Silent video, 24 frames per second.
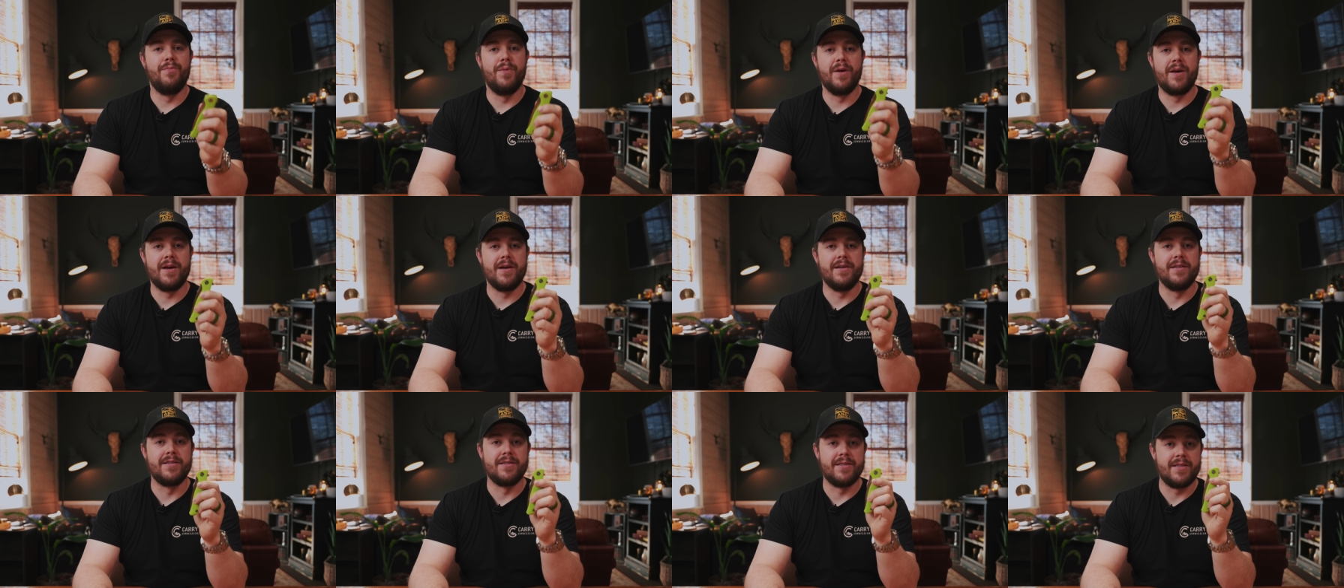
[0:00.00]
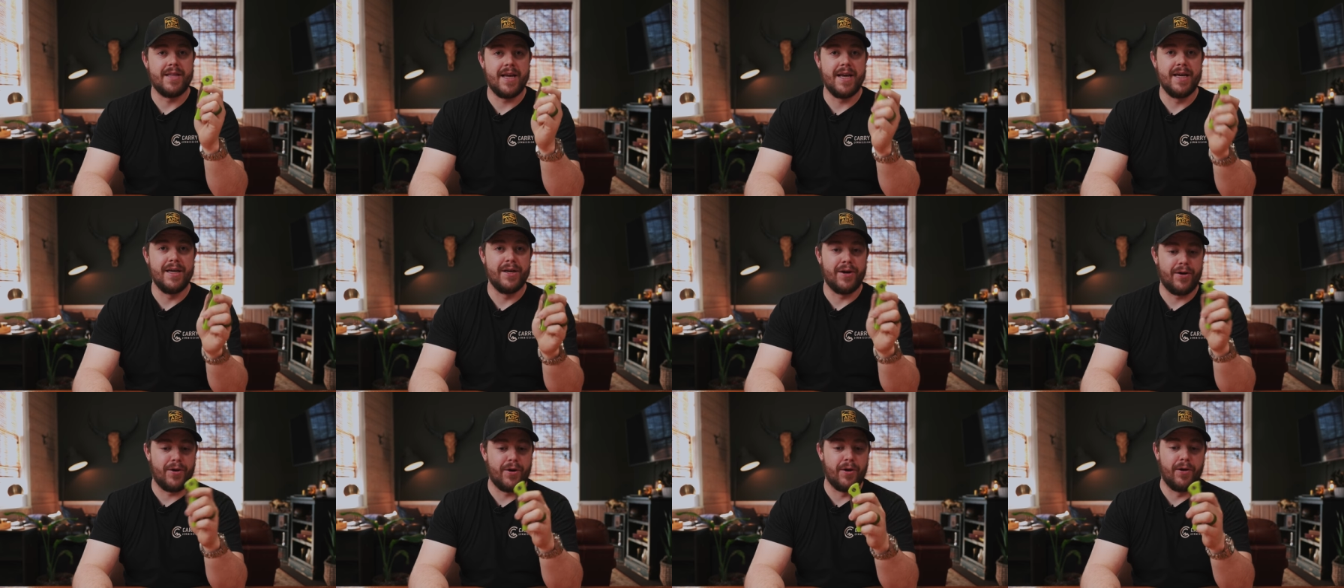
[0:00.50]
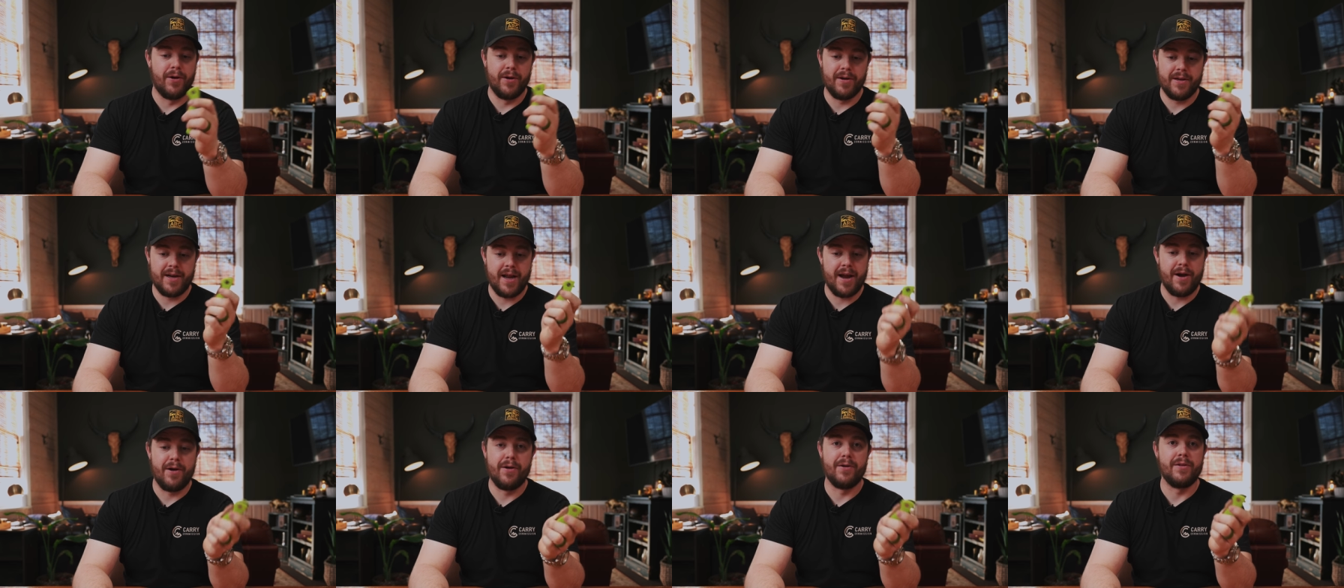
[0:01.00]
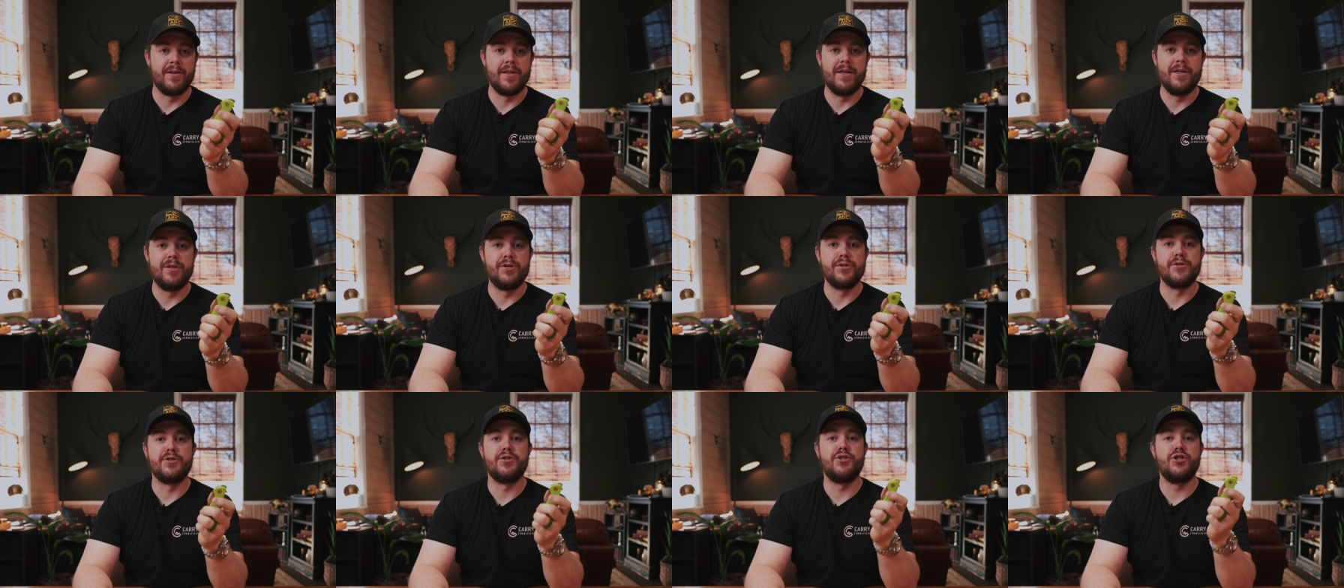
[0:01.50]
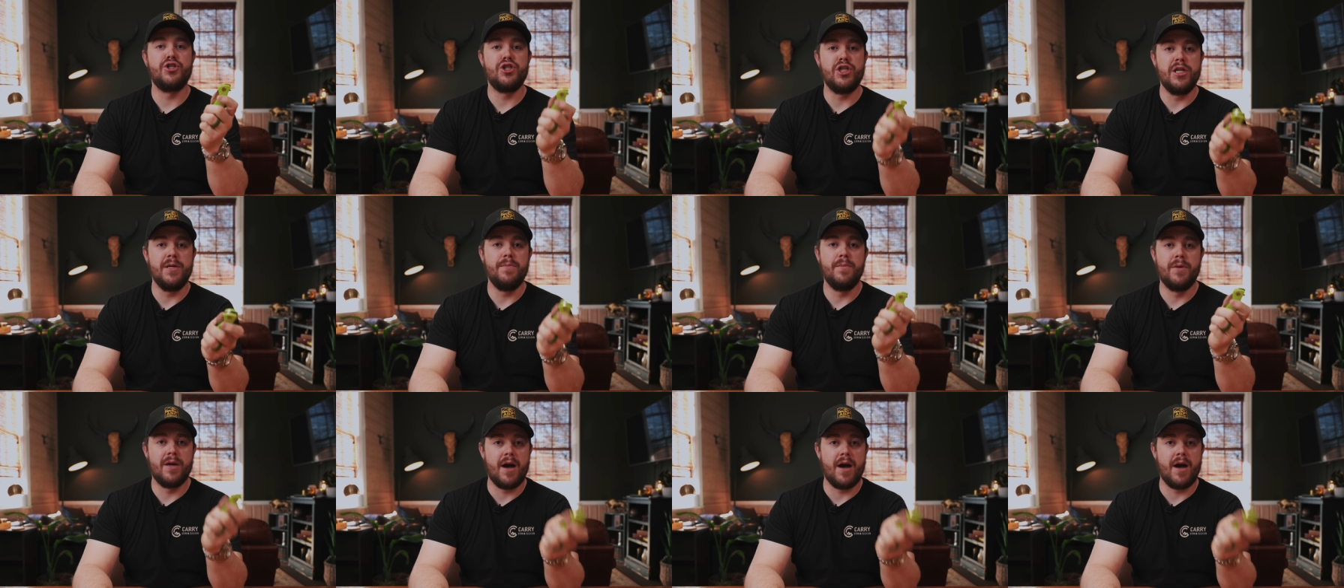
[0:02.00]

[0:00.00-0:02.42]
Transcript: because they are inherently just cheap